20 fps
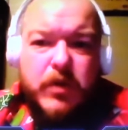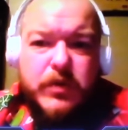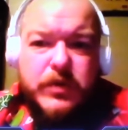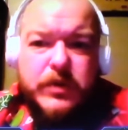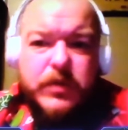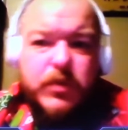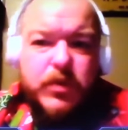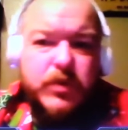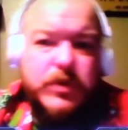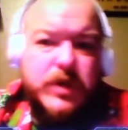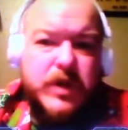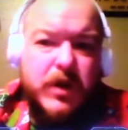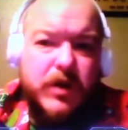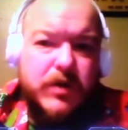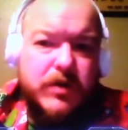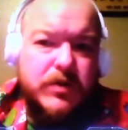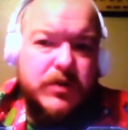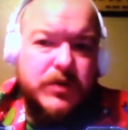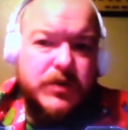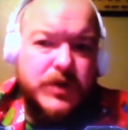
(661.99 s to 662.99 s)
some of those
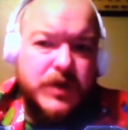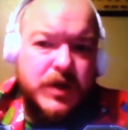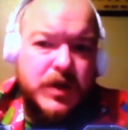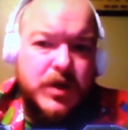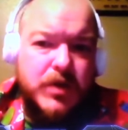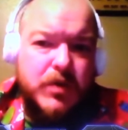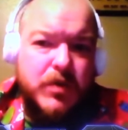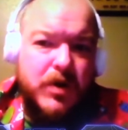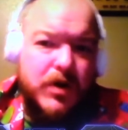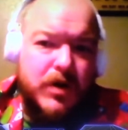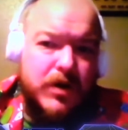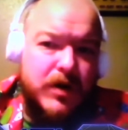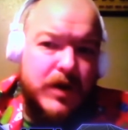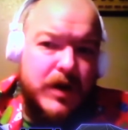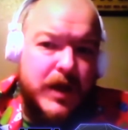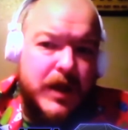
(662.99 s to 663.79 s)
characters than you are.